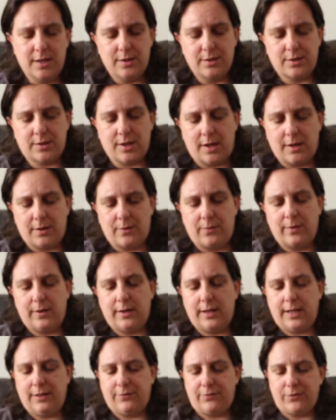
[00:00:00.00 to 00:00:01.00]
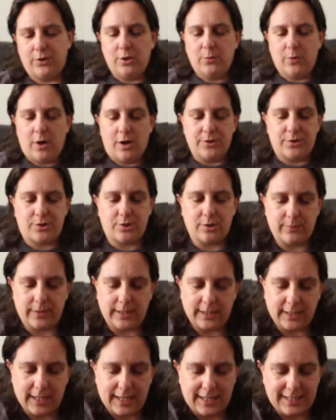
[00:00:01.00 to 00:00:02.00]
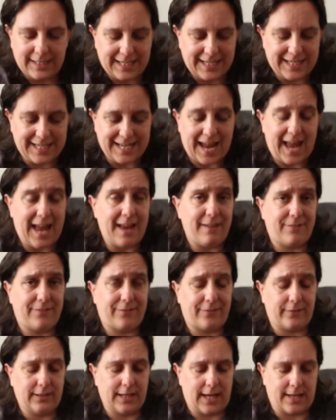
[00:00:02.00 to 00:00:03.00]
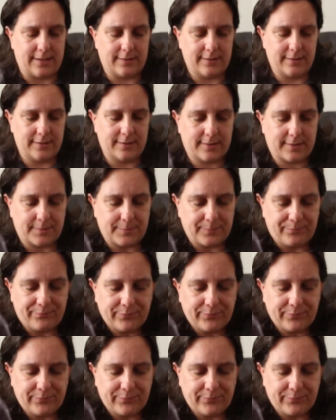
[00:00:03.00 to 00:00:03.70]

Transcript: So if you are doing an EF lens,